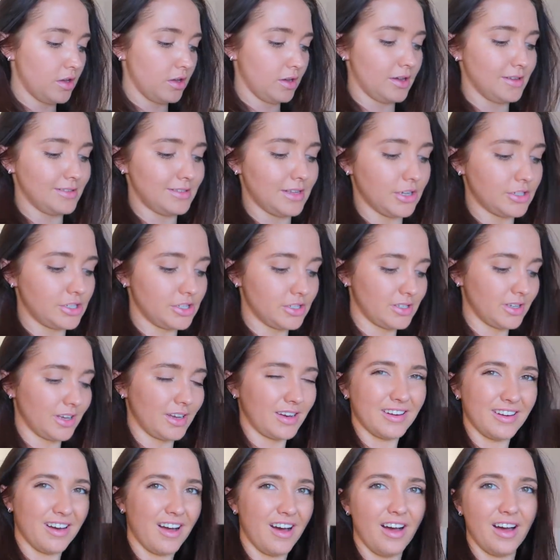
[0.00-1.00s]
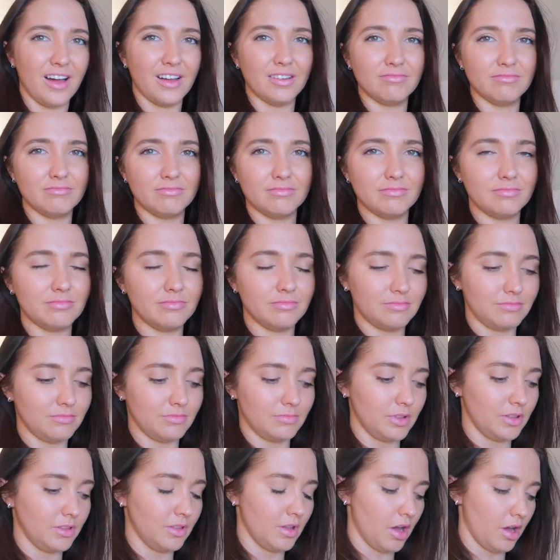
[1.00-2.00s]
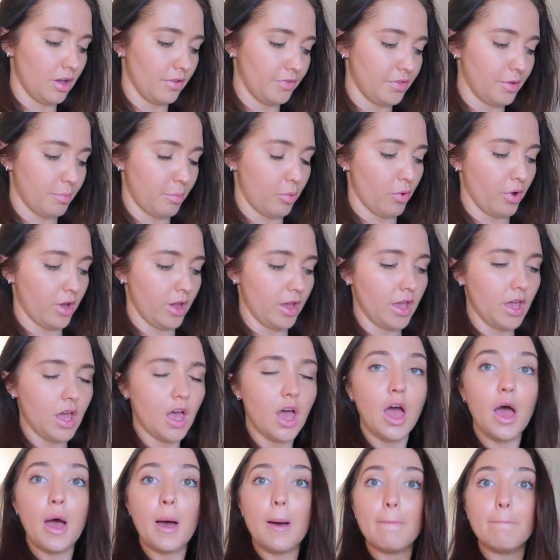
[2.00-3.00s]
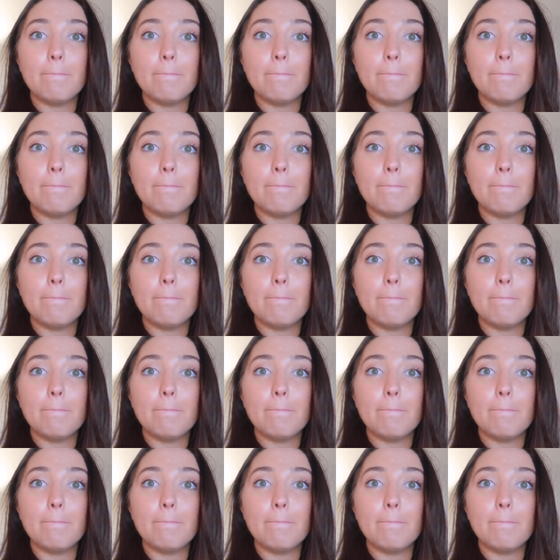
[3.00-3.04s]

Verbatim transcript: Cause that's just like not not the point.